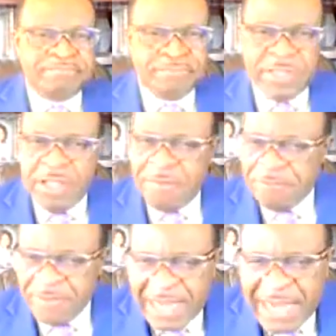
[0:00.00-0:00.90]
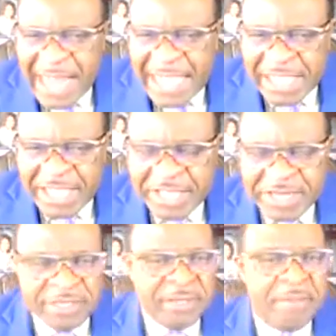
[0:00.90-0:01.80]
Not feeling like
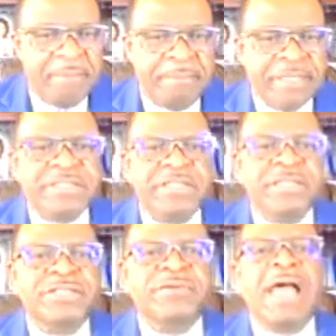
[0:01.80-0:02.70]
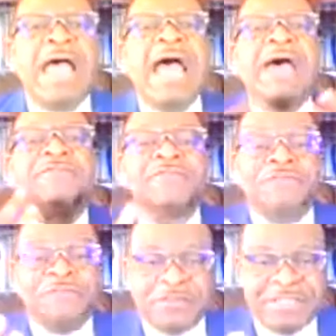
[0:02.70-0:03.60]
eating. Basically, you have to
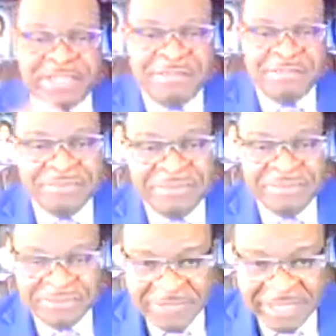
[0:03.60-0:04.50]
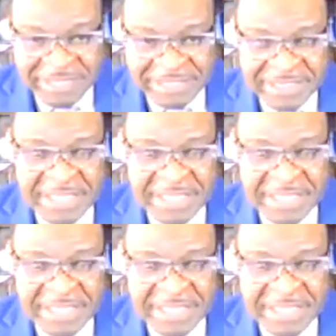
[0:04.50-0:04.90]
force them to eat.